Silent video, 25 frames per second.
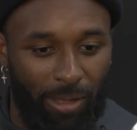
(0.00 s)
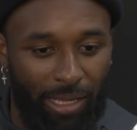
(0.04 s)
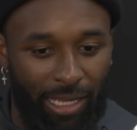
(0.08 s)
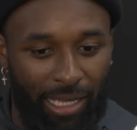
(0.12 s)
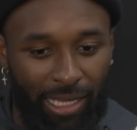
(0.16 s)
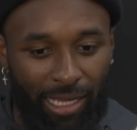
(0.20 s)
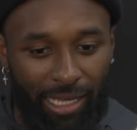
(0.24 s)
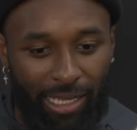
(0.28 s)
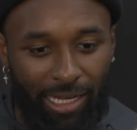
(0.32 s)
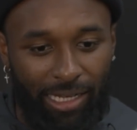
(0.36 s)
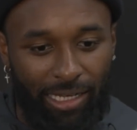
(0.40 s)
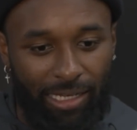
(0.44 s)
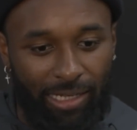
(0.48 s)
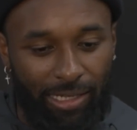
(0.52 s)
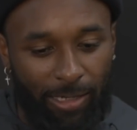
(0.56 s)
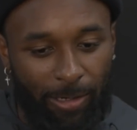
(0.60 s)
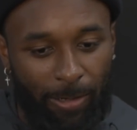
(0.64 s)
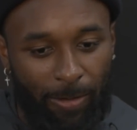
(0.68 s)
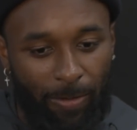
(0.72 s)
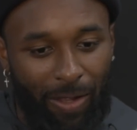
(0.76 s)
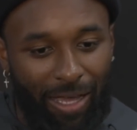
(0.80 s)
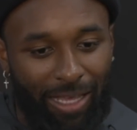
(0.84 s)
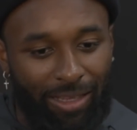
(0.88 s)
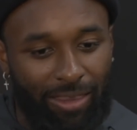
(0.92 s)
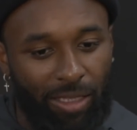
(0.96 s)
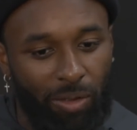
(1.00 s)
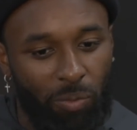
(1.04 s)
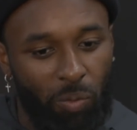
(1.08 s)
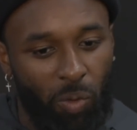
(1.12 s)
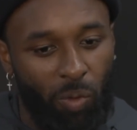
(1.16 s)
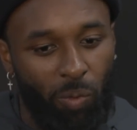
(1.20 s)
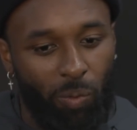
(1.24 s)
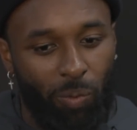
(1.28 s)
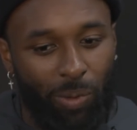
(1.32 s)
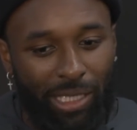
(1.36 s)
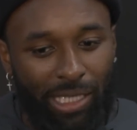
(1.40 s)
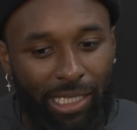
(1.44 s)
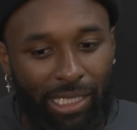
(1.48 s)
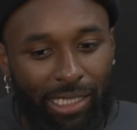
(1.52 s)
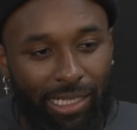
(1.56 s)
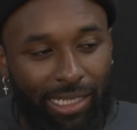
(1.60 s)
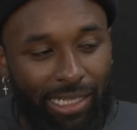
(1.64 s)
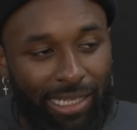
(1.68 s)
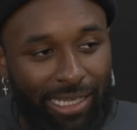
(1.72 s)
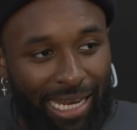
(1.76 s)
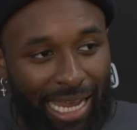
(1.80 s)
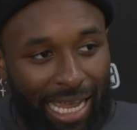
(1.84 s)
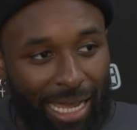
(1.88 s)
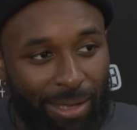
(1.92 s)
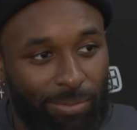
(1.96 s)
And I think when we can
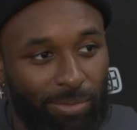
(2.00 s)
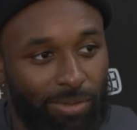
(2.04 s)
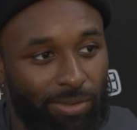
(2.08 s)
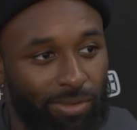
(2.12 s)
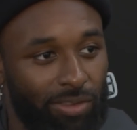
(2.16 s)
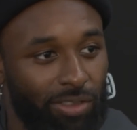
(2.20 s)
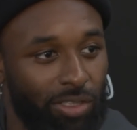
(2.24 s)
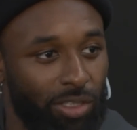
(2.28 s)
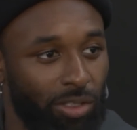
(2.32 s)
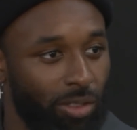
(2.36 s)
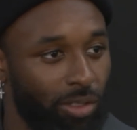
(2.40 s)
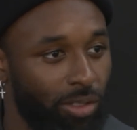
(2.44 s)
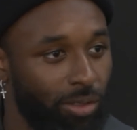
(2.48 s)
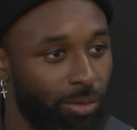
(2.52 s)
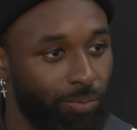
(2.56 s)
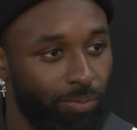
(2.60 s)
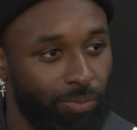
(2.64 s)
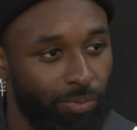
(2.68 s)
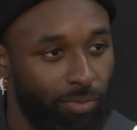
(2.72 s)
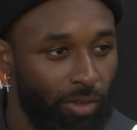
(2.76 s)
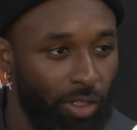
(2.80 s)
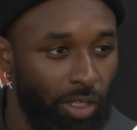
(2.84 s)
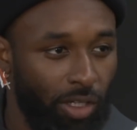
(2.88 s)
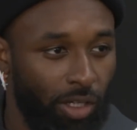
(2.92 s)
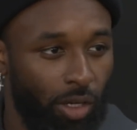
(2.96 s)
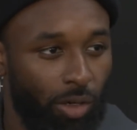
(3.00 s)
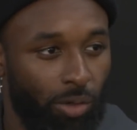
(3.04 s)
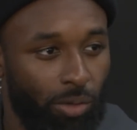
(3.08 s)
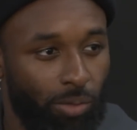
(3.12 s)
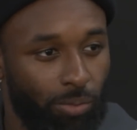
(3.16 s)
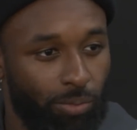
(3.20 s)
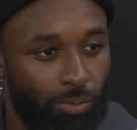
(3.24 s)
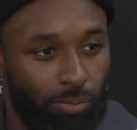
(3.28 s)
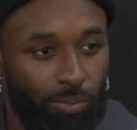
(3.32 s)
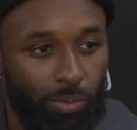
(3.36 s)
adapt to, you know,